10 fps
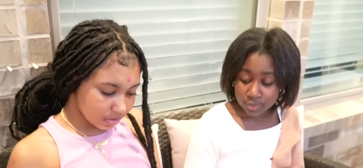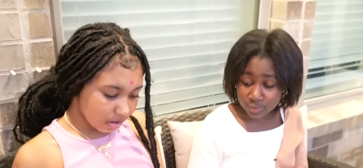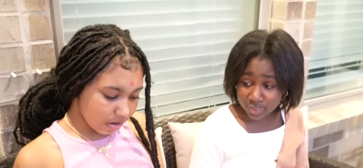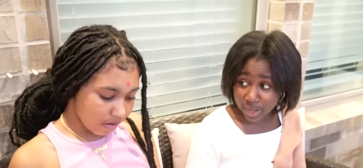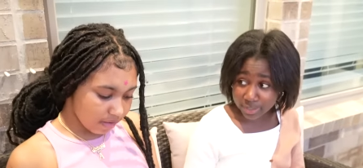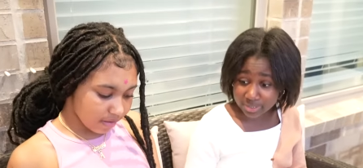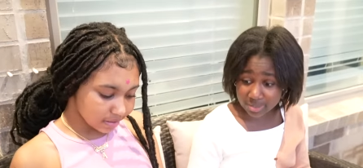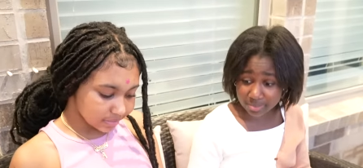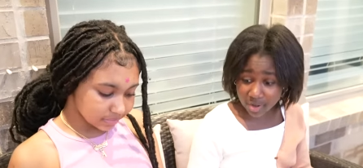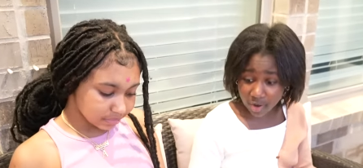Speaker 1: What you gotta
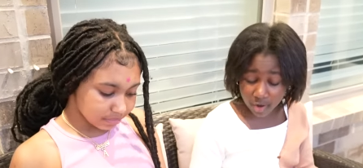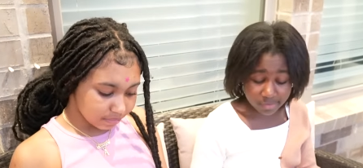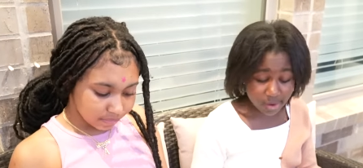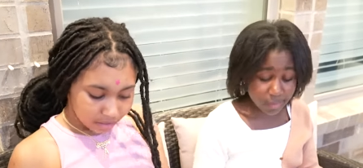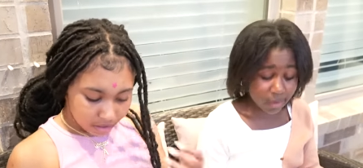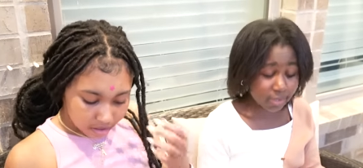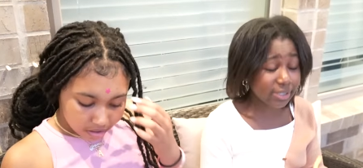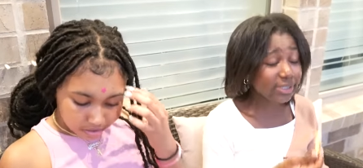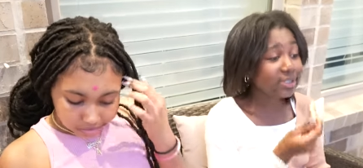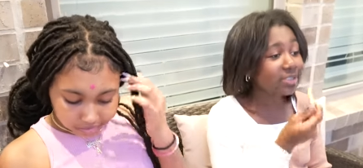tell me, girl? I'm all
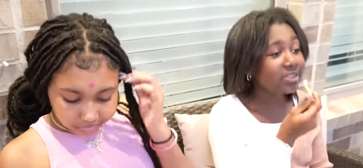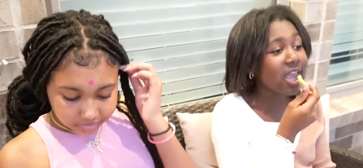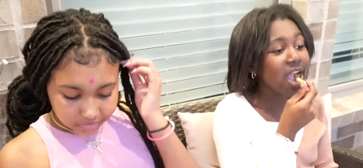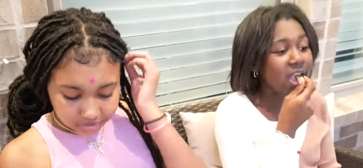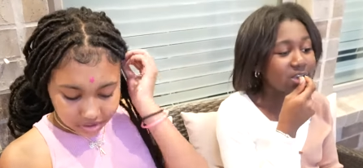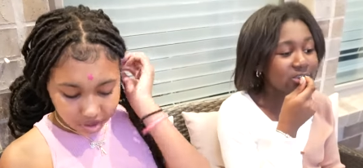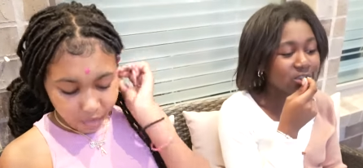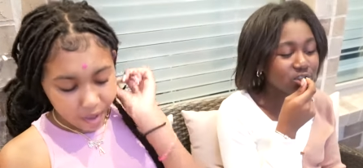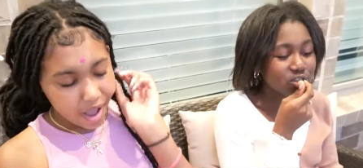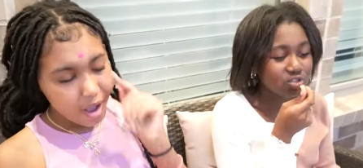ears.
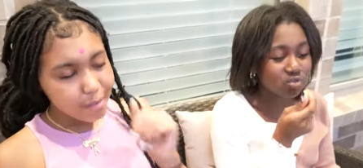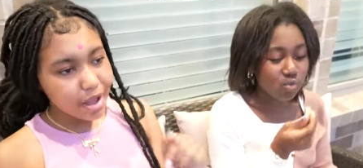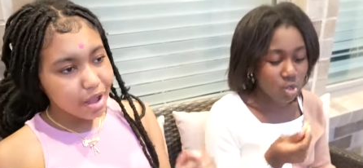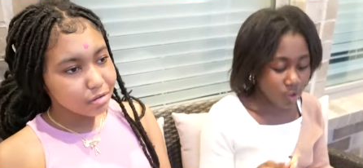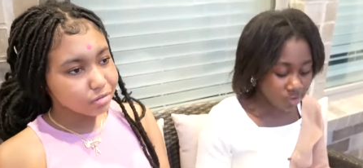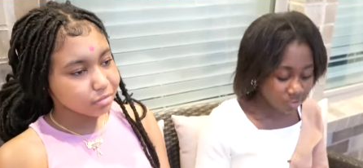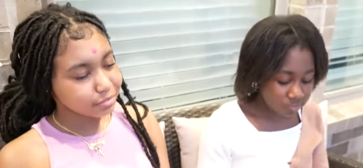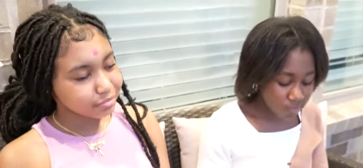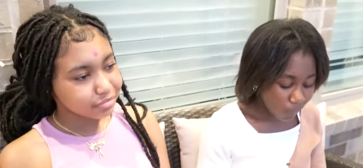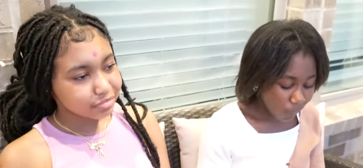So how about
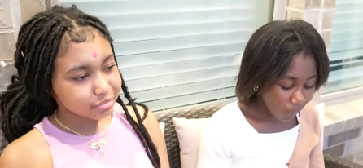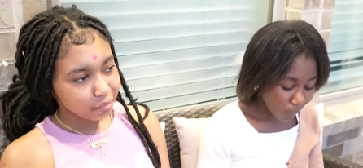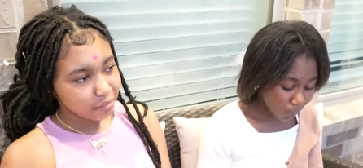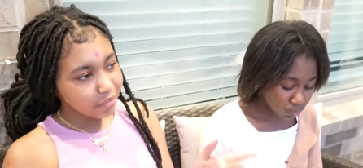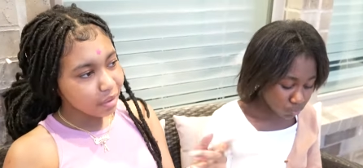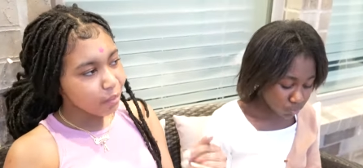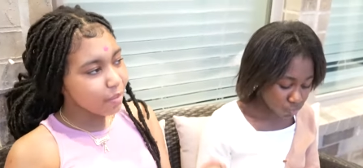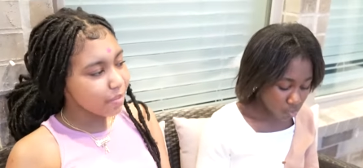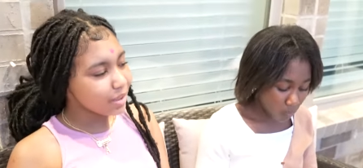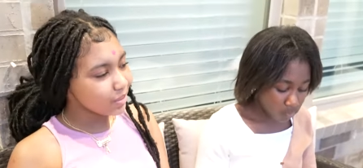
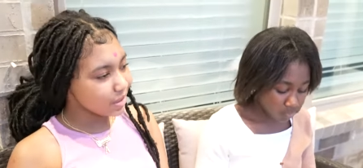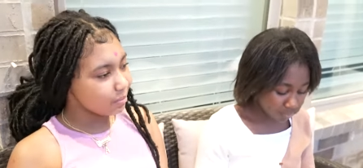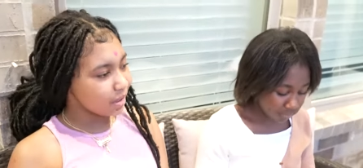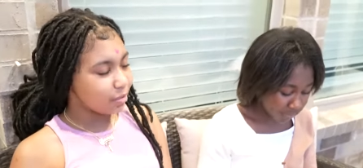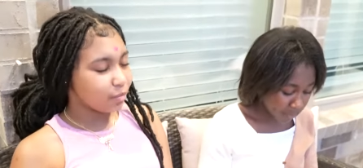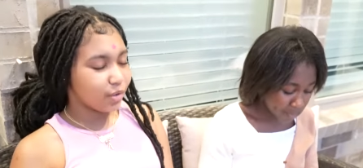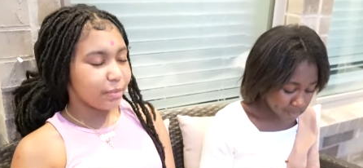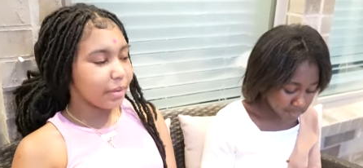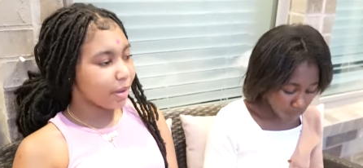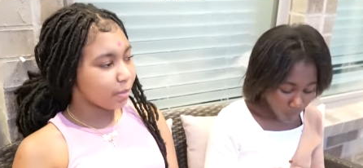when we went,
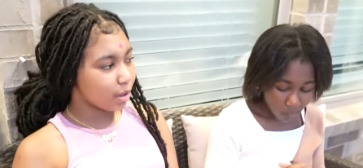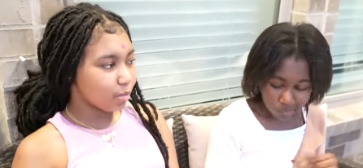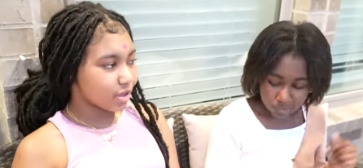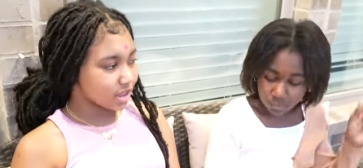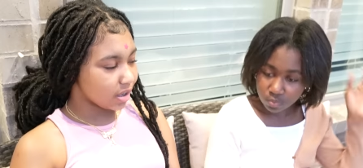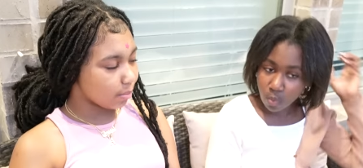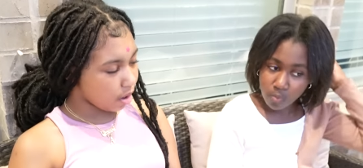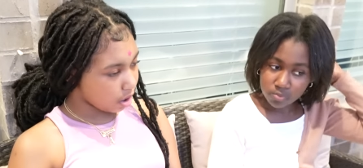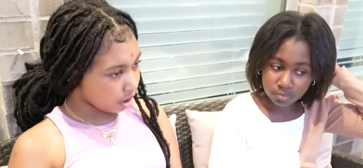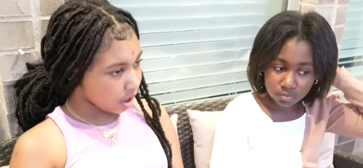when me and my mom went to the
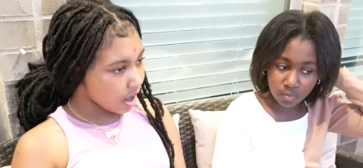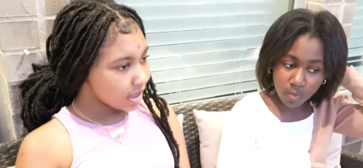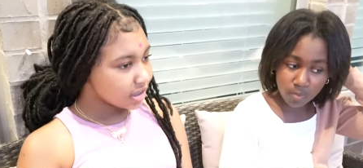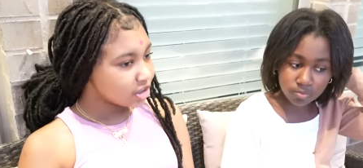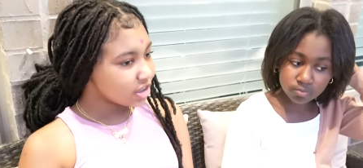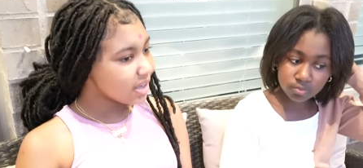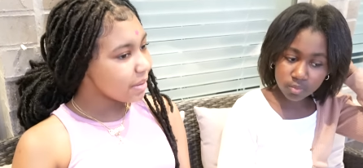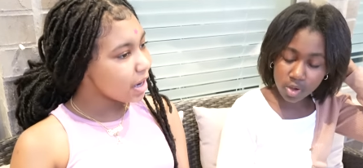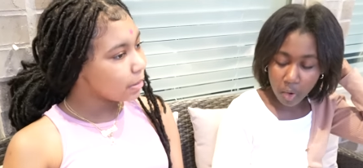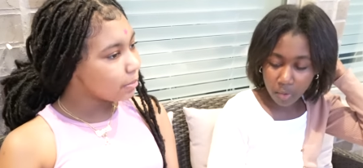mall, mm-hmm. she
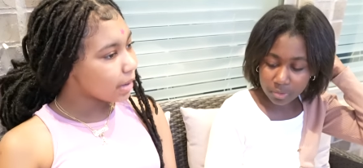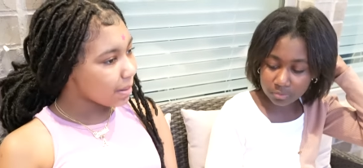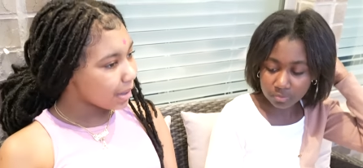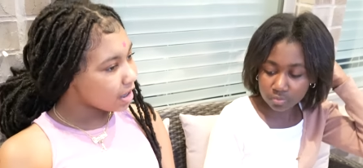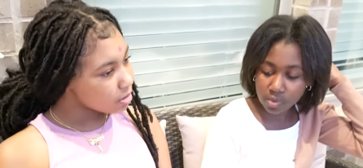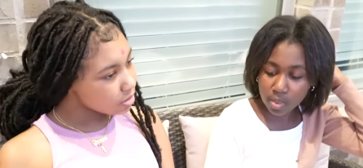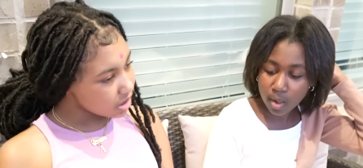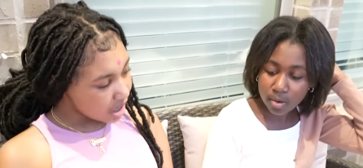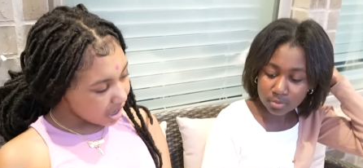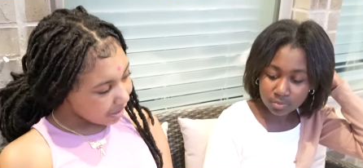made me buy my own
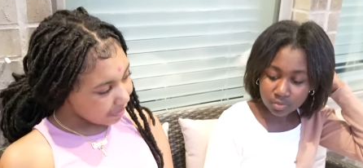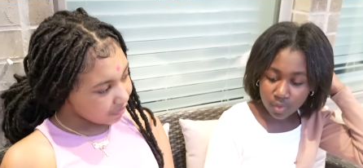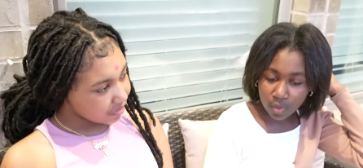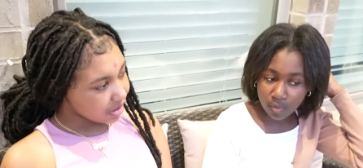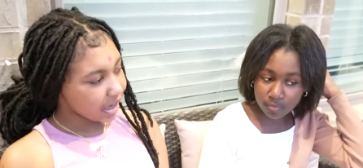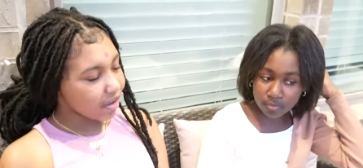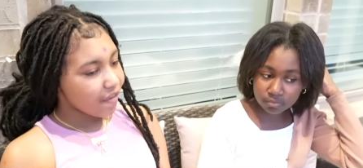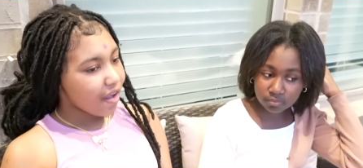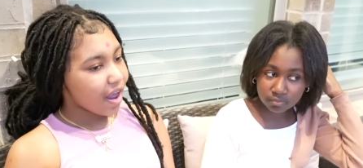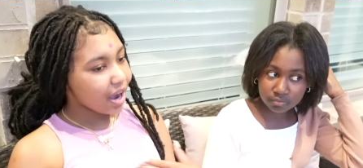stuff. Like mm.
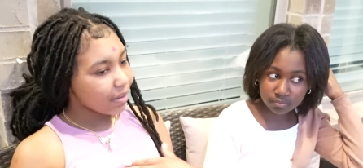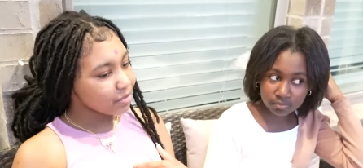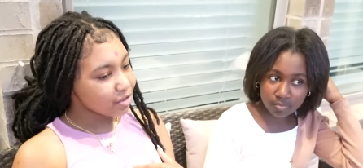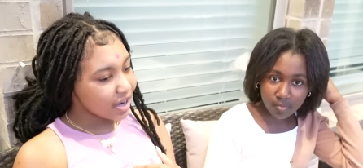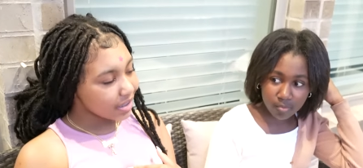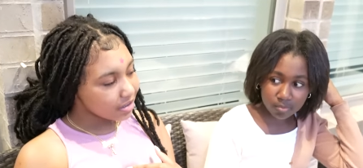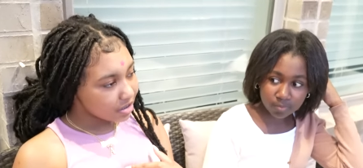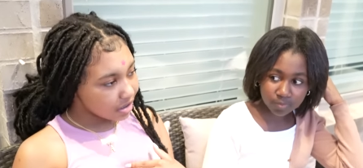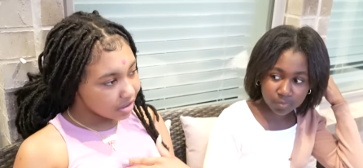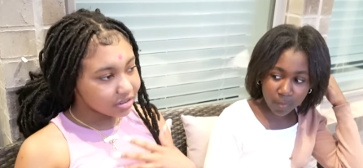I'm trying
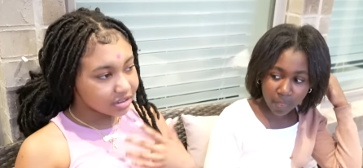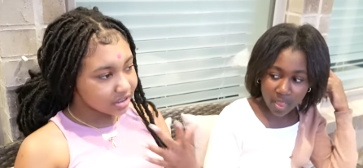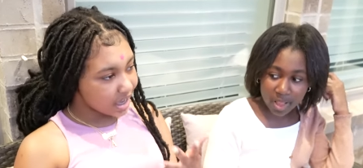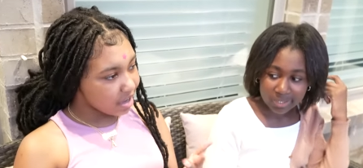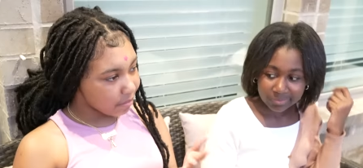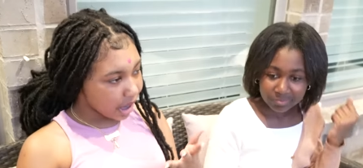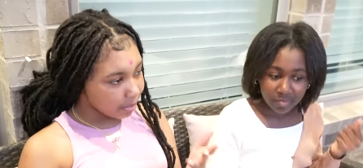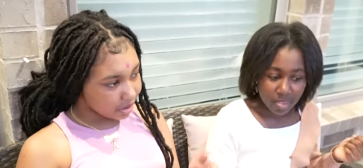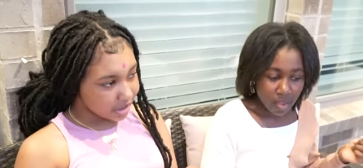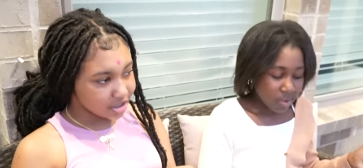to save
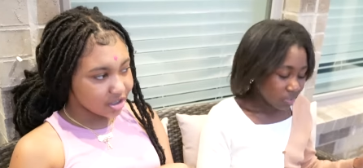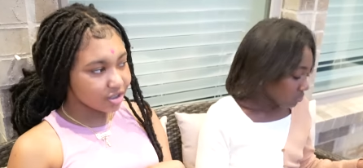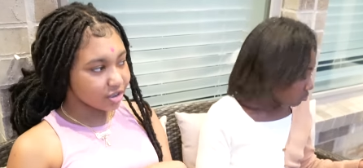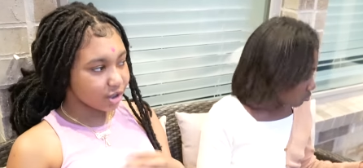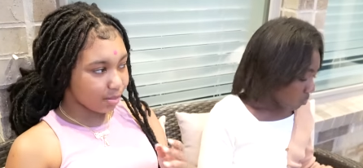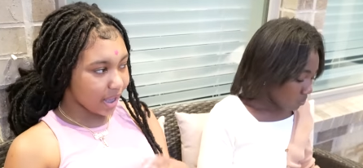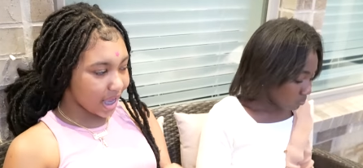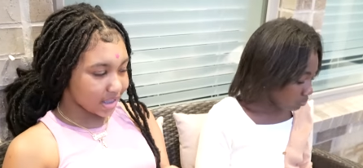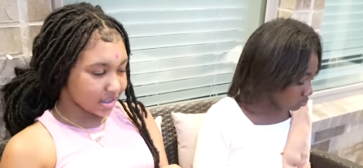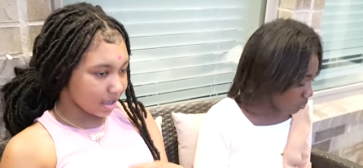my money. She literally told me
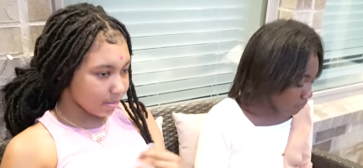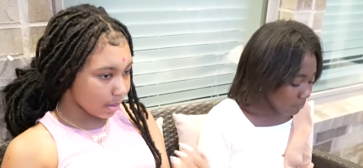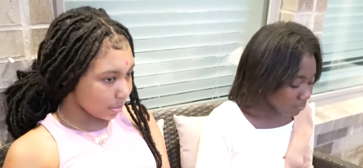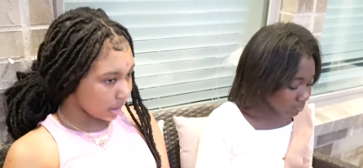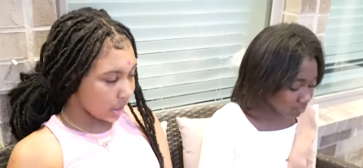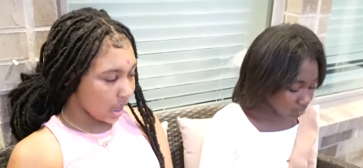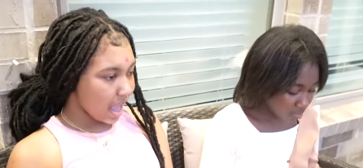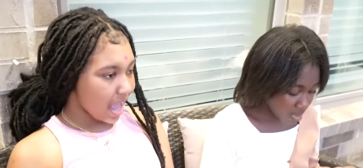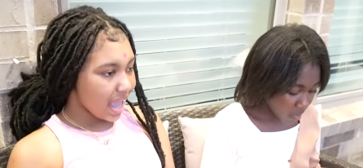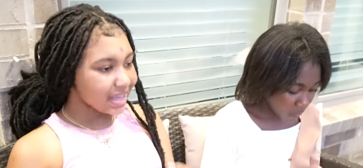I had to save my money,
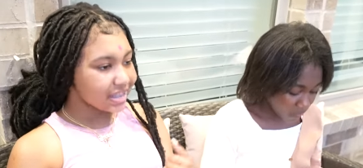and